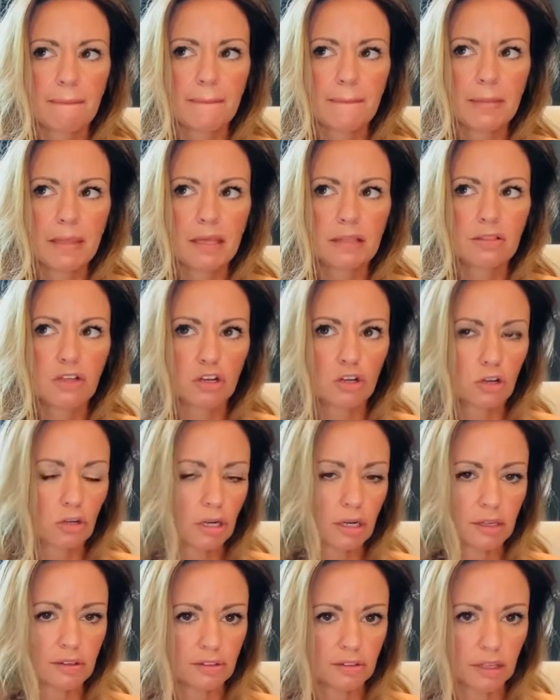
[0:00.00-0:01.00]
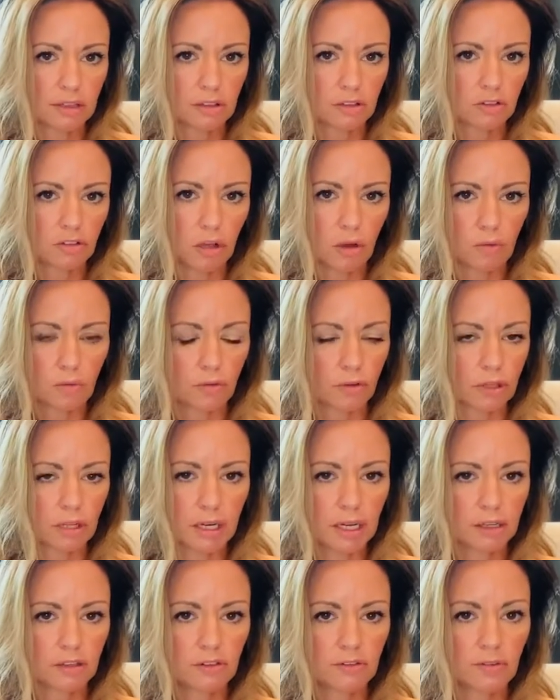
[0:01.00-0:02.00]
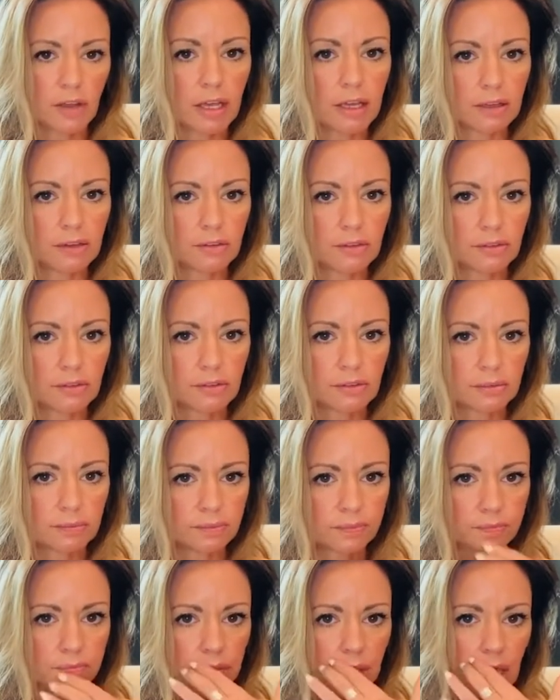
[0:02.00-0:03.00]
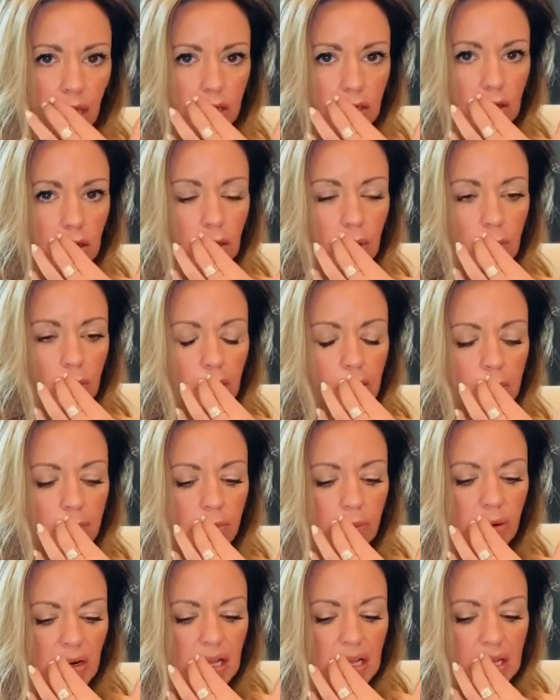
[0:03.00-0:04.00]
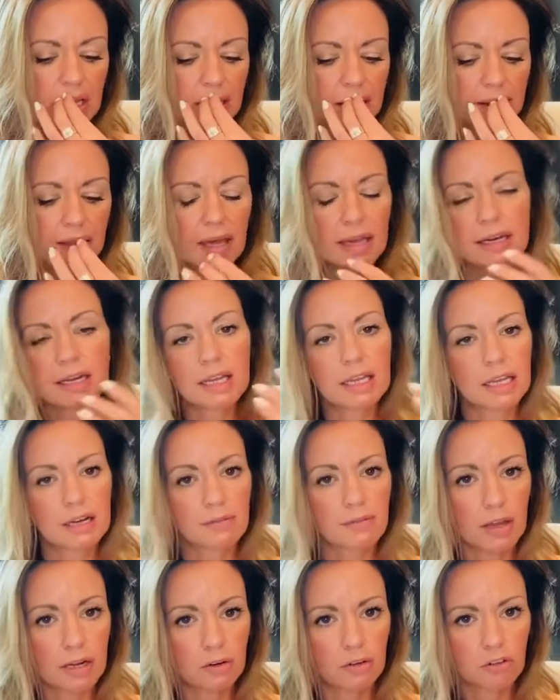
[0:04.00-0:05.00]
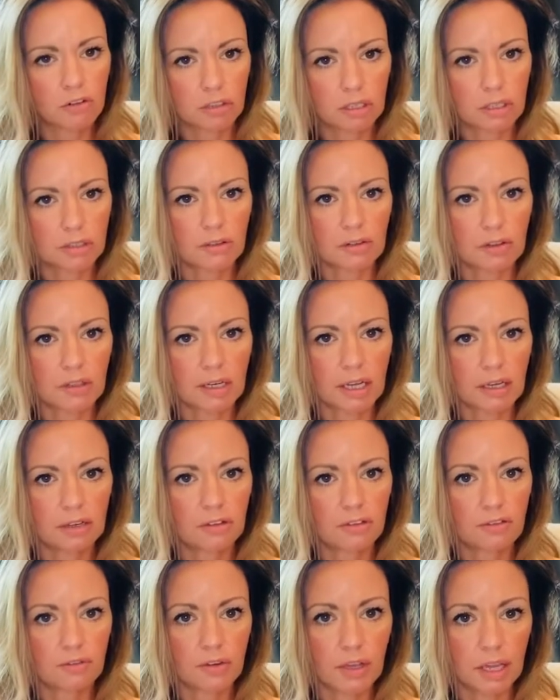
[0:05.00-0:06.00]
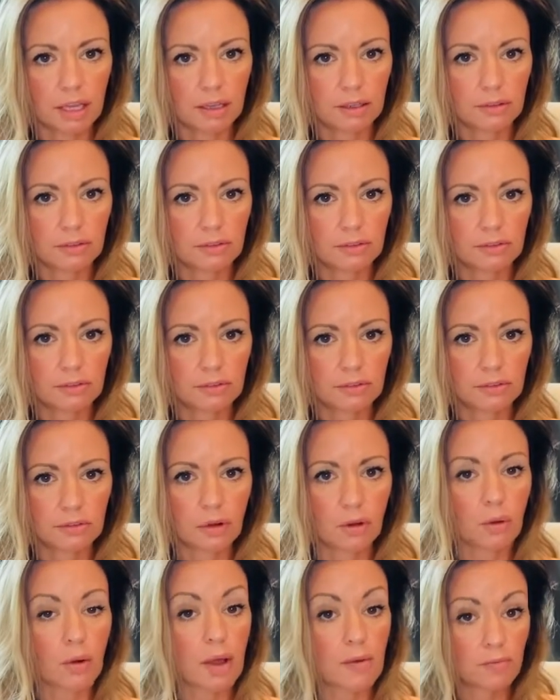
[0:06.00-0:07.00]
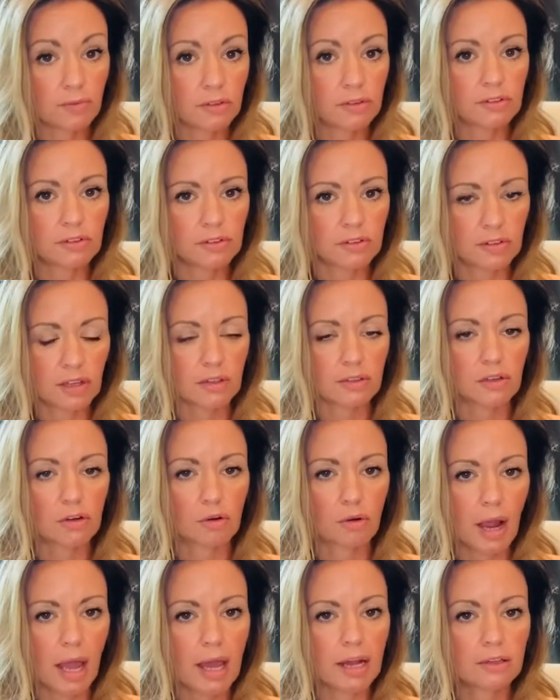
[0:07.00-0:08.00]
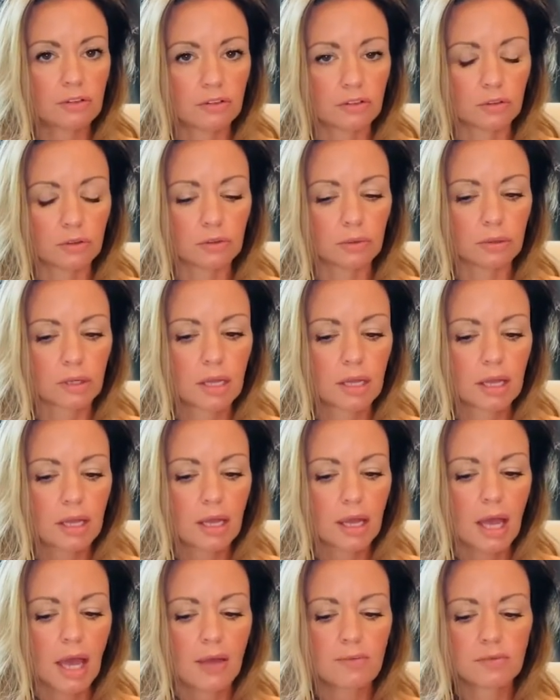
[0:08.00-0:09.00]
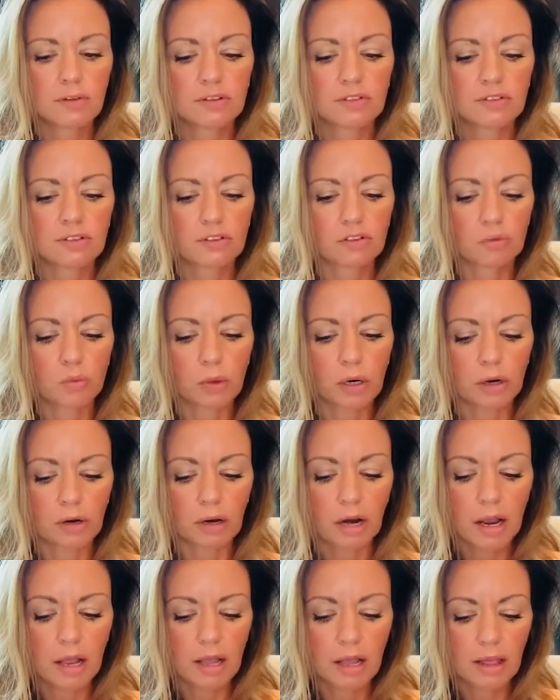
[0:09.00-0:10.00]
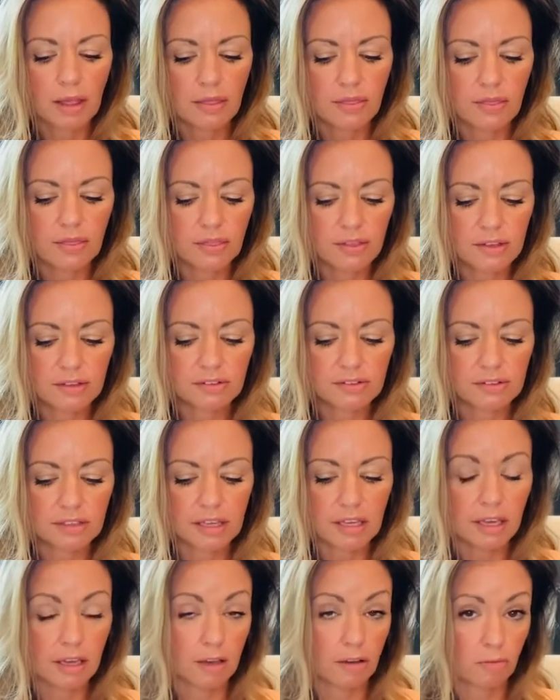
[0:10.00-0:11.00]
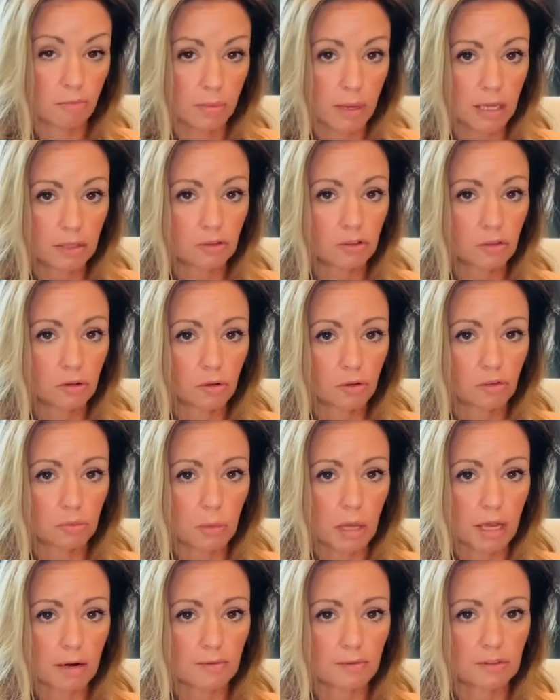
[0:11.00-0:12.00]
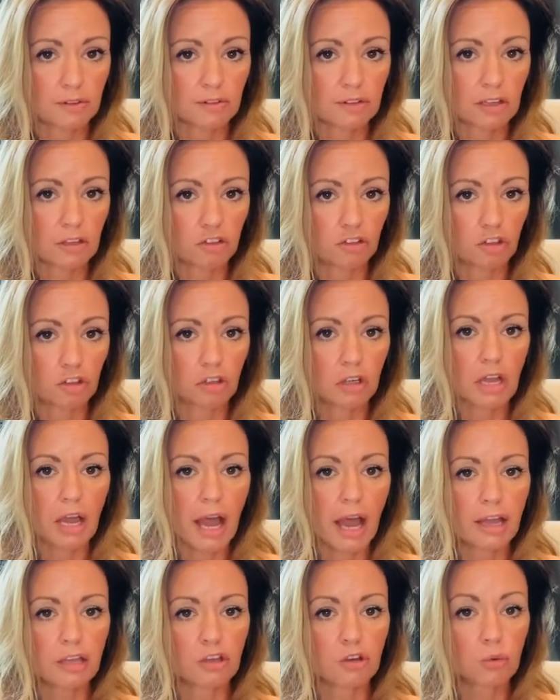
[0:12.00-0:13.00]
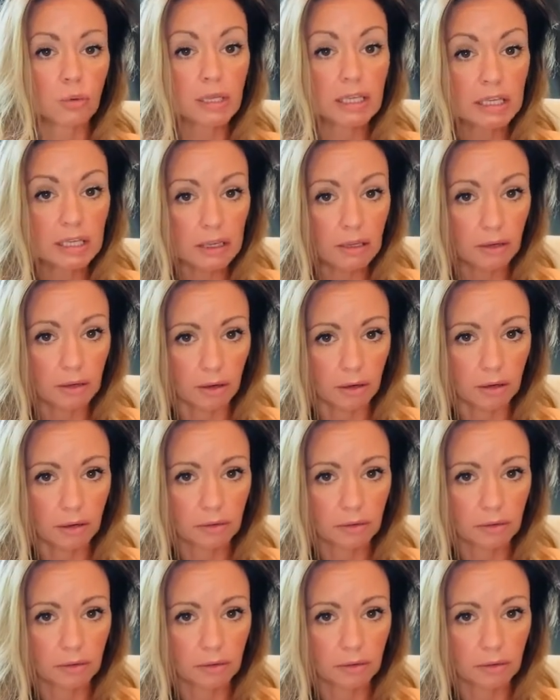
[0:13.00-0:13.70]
then you're going to set the tone for the next phase. And you don't want to bring that negative energy into the next phase. So emphasis on the gratitude, emphasis where this King of Pentacles manifestation got you here.